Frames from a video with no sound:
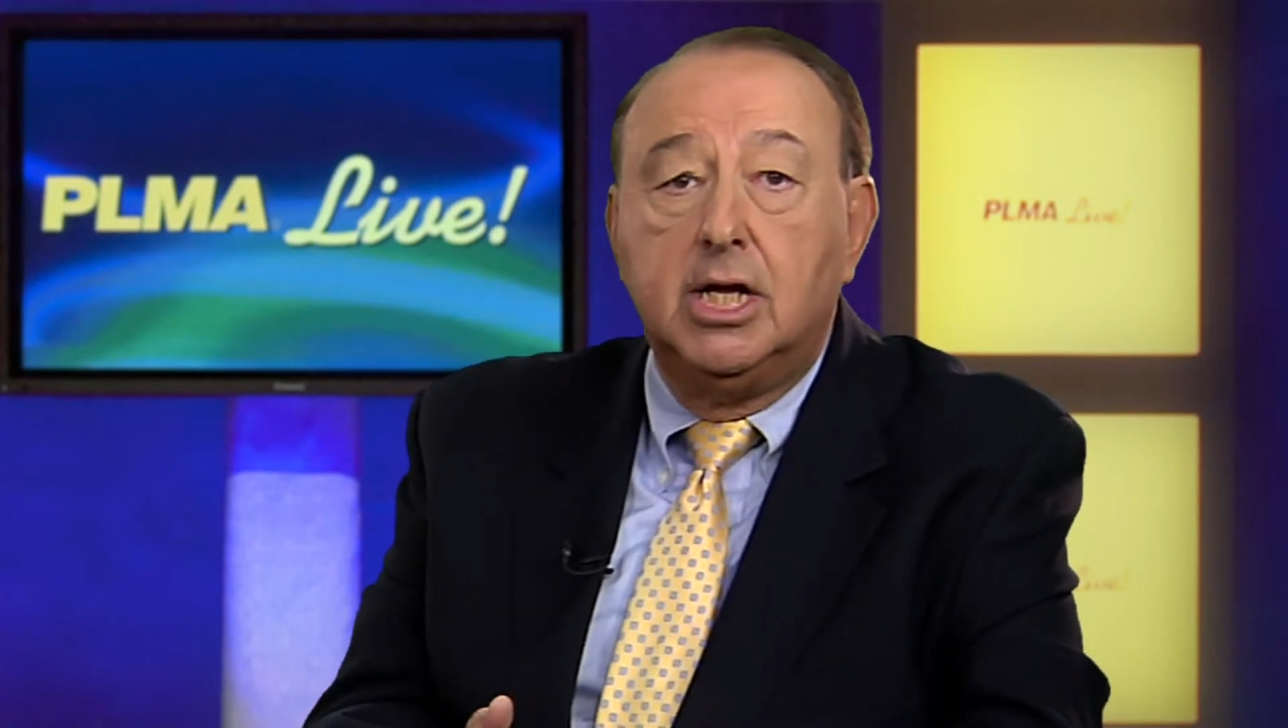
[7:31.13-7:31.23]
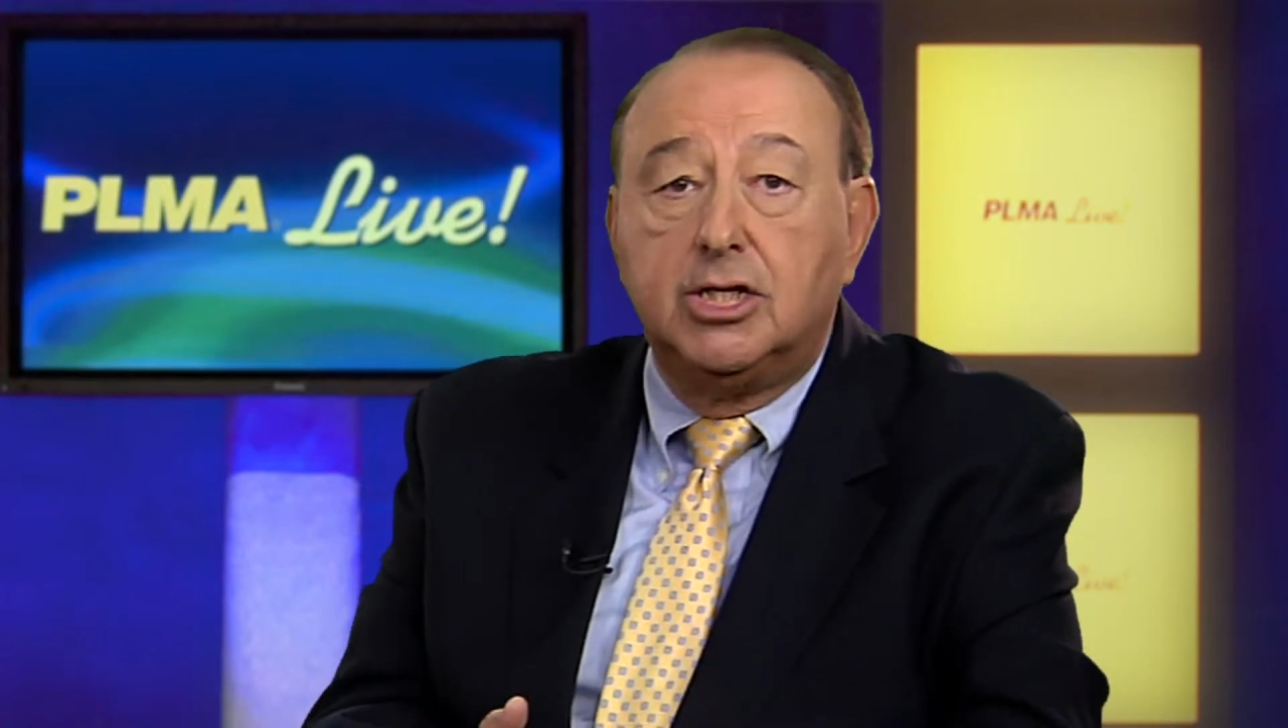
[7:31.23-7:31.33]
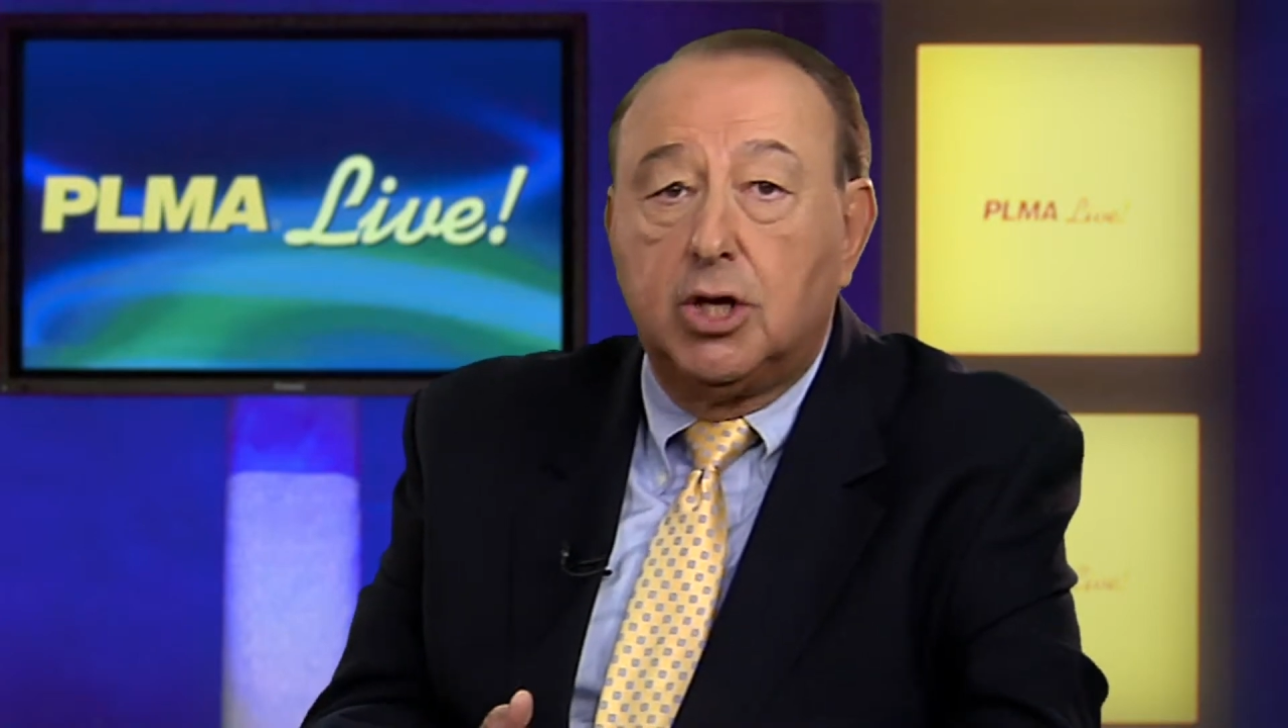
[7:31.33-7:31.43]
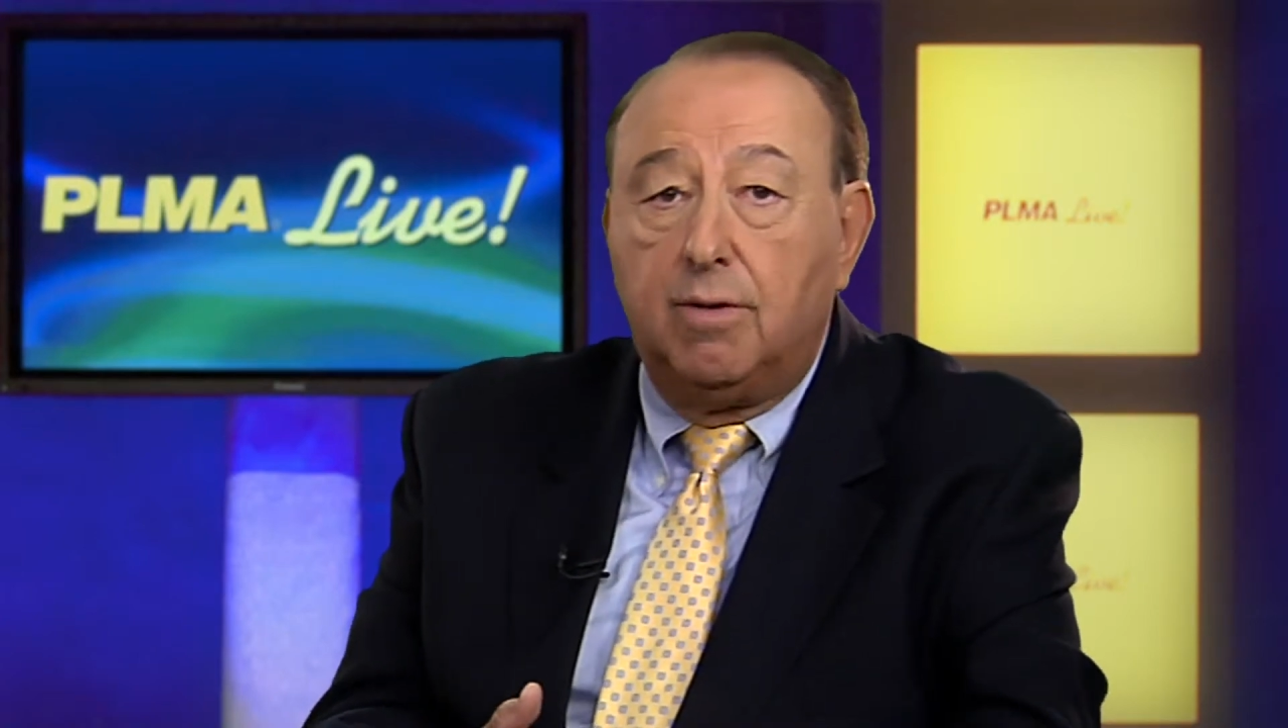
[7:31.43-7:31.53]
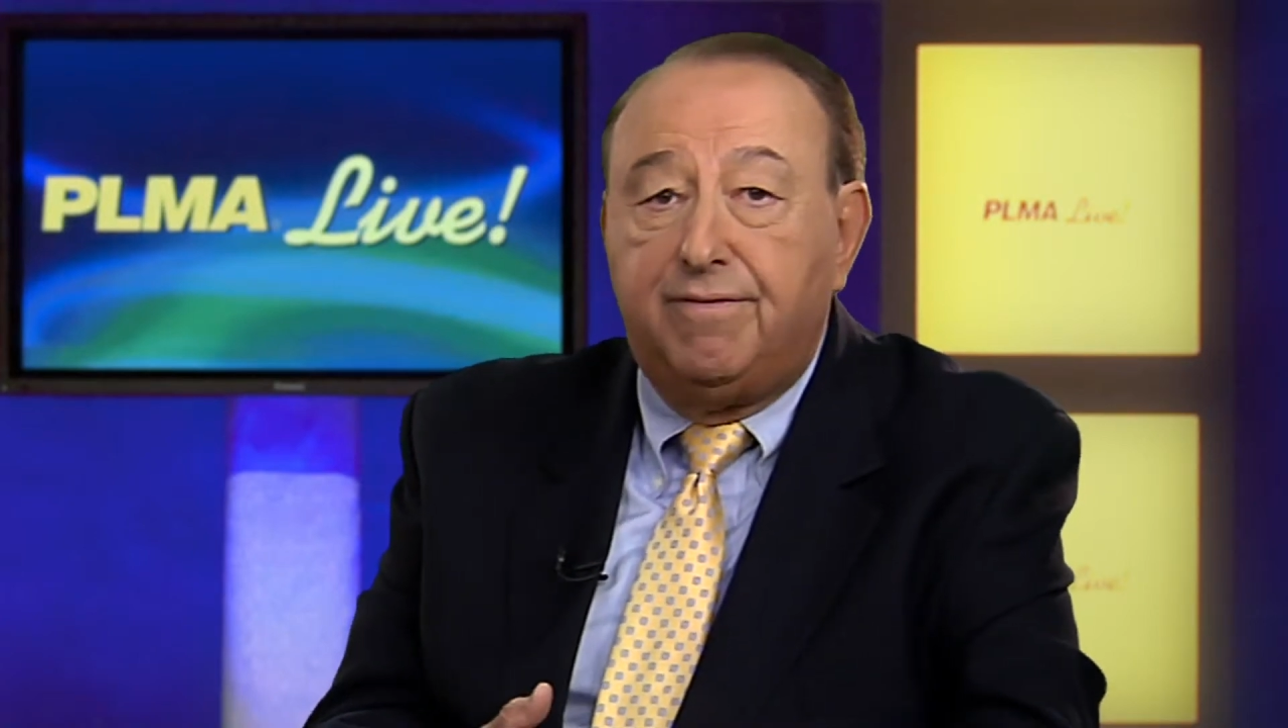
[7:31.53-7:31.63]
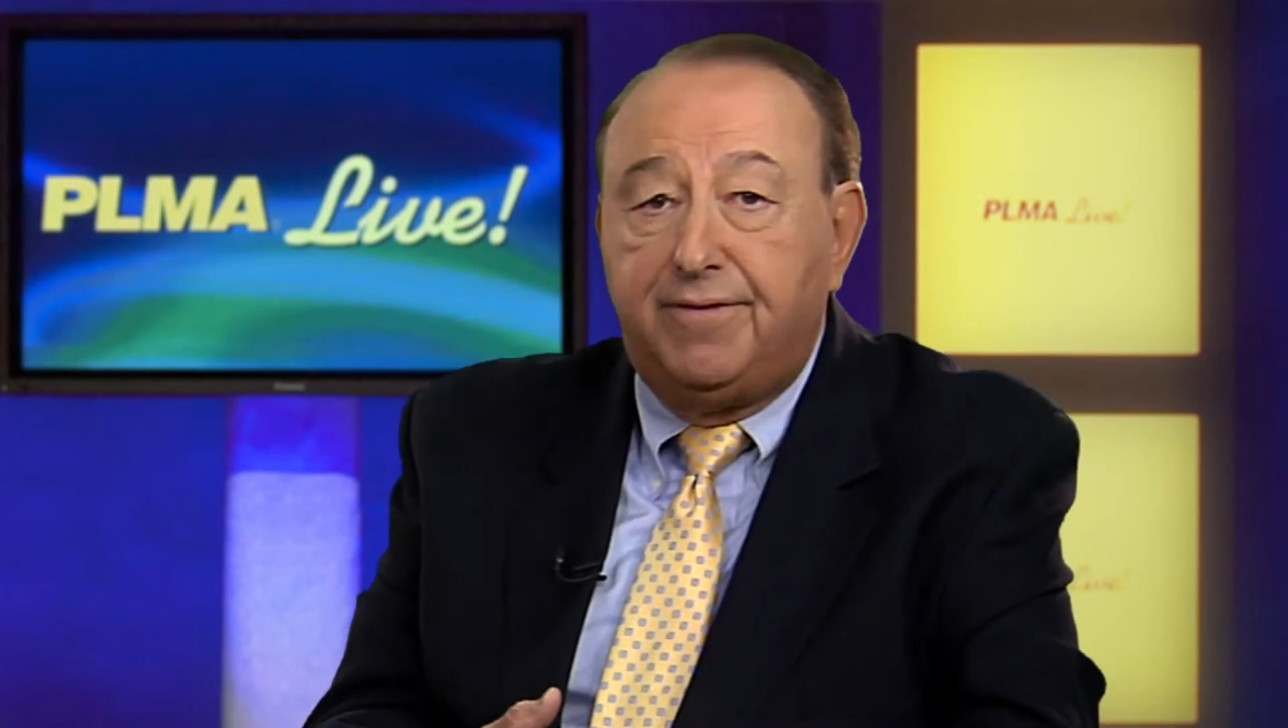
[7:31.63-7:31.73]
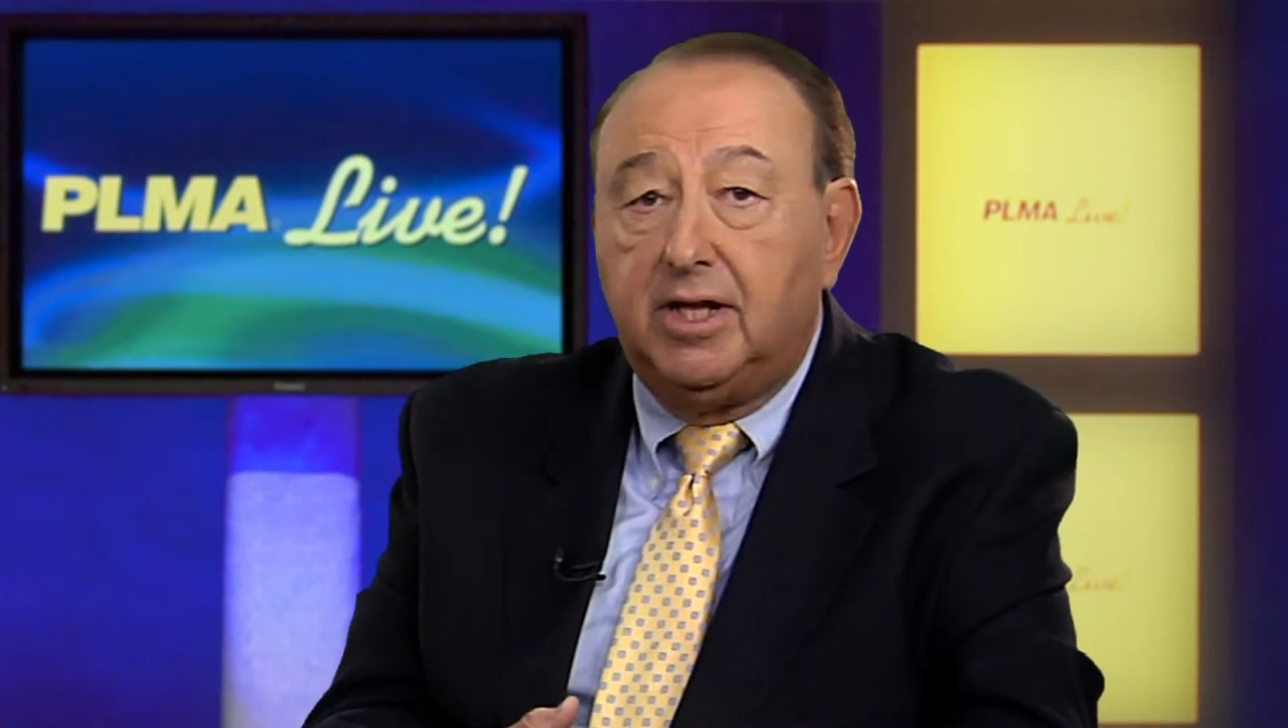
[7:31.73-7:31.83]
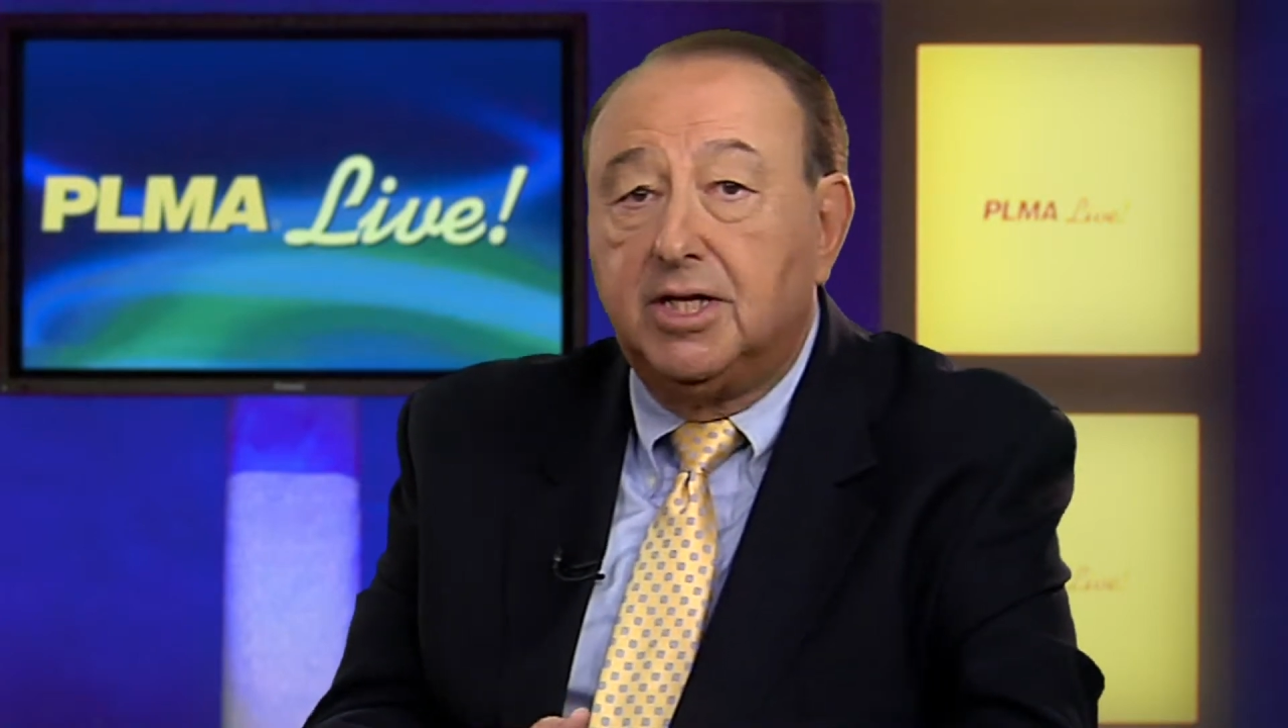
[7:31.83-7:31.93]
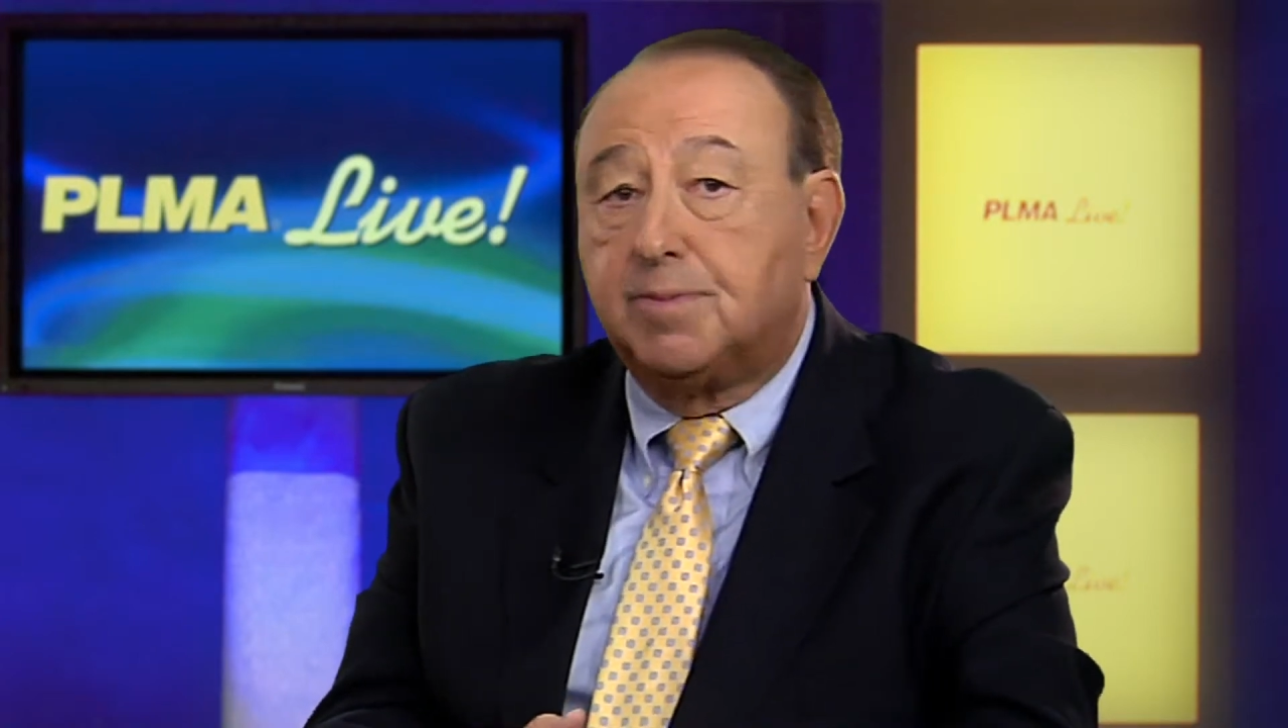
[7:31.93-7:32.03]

So Phil